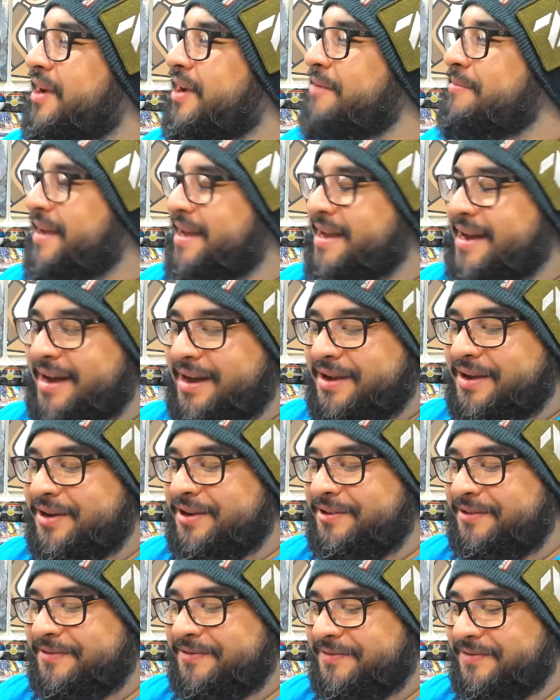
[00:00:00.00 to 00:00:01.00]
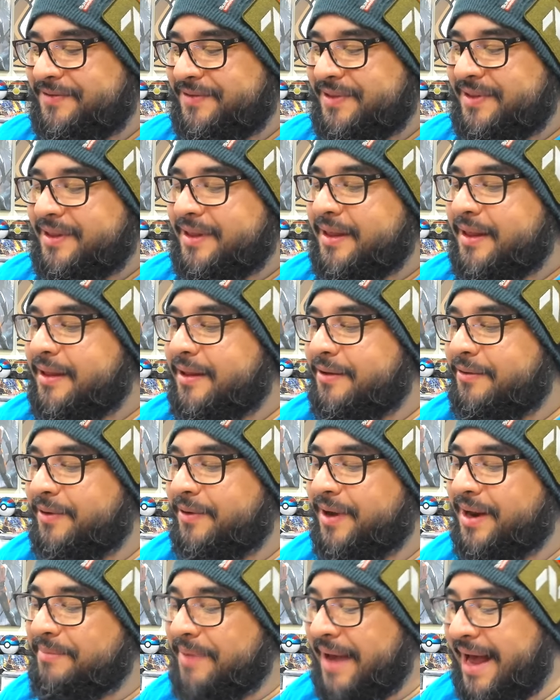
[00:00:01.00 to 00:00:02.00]
an Akago, we've
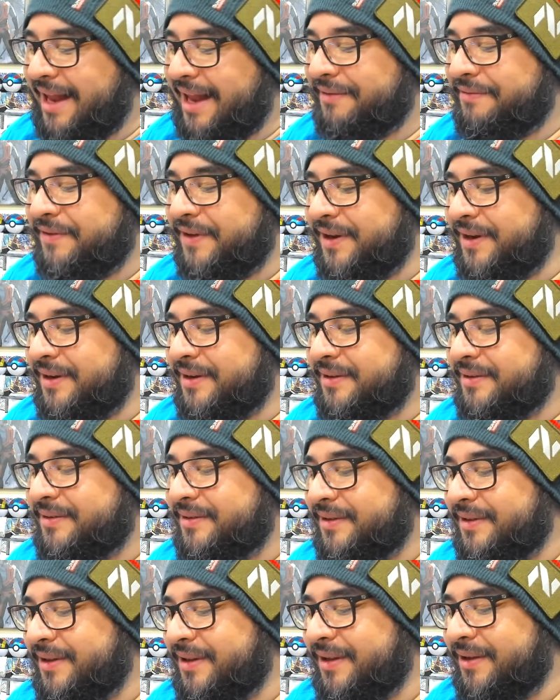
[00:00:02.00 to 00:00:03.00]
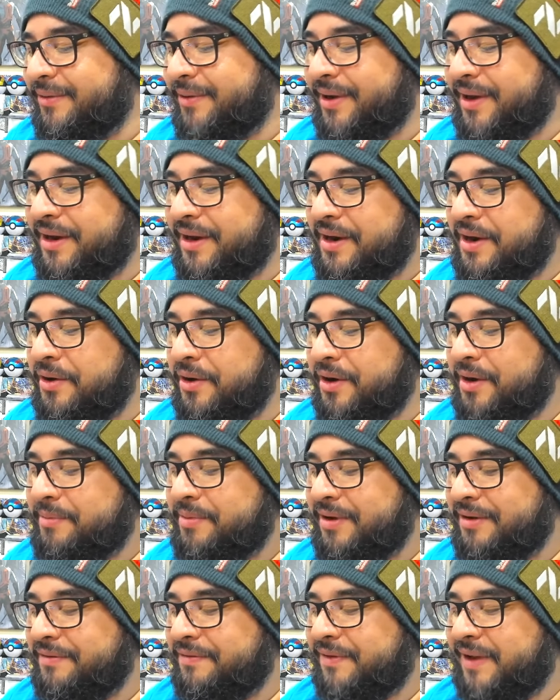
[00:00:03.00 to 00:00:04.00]
got a Palafin, we've got an
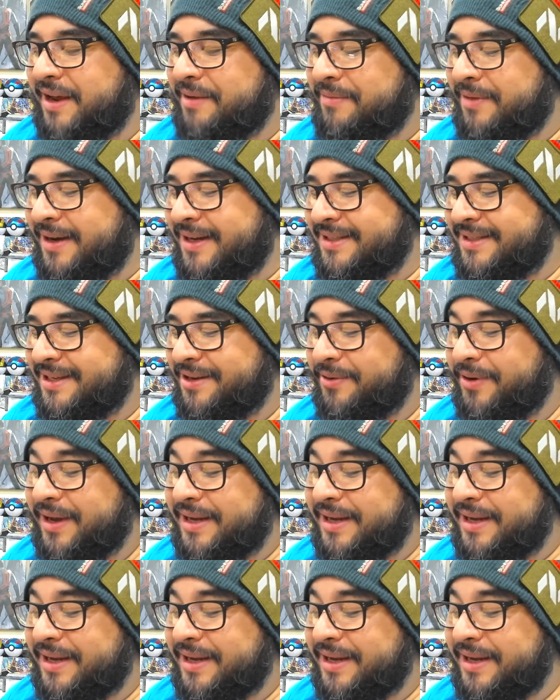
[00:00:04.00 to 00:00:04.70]
Ogerpon Flame Mask, we've got a